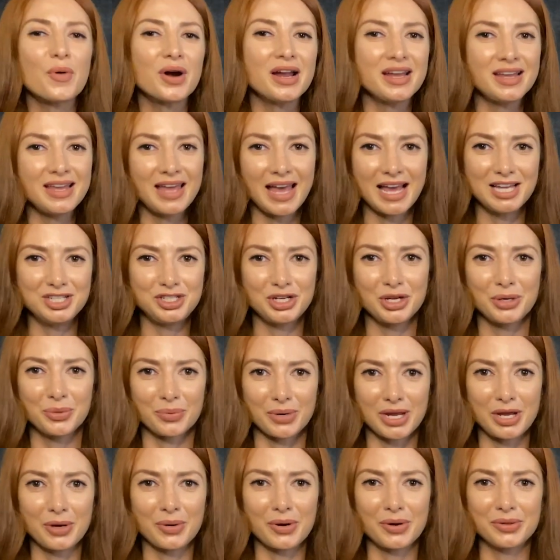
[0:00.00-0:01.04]
engaging
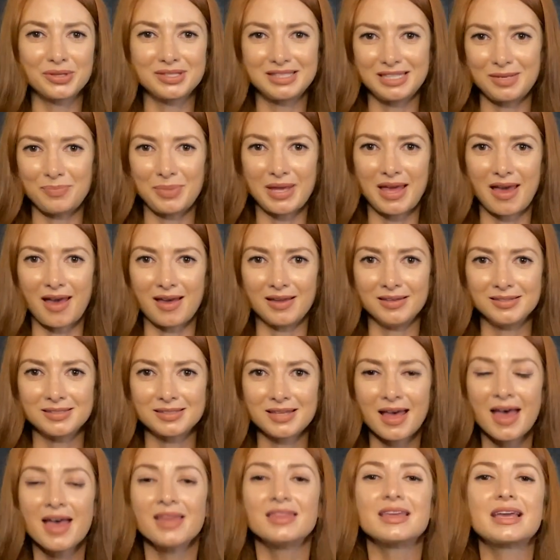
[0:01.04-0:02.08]
GreenGrowth CPAs,
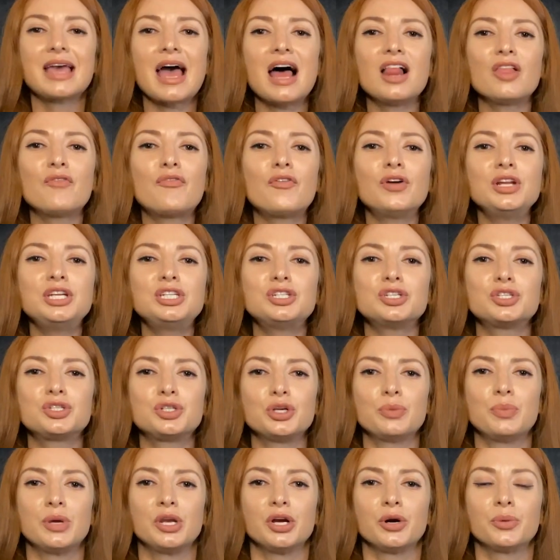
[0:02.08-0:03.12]
the California
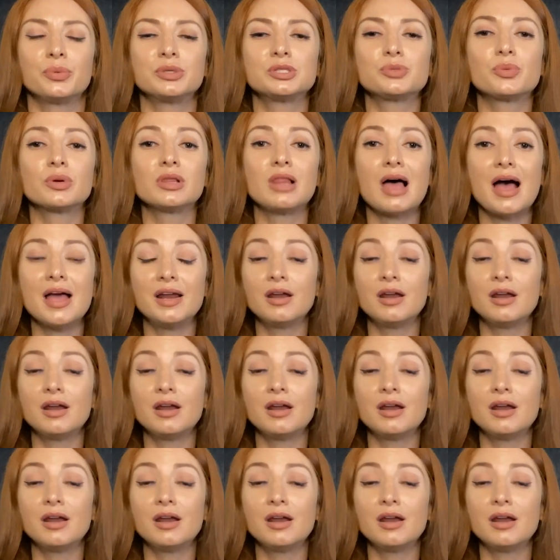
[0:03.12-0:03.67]
distributor was relying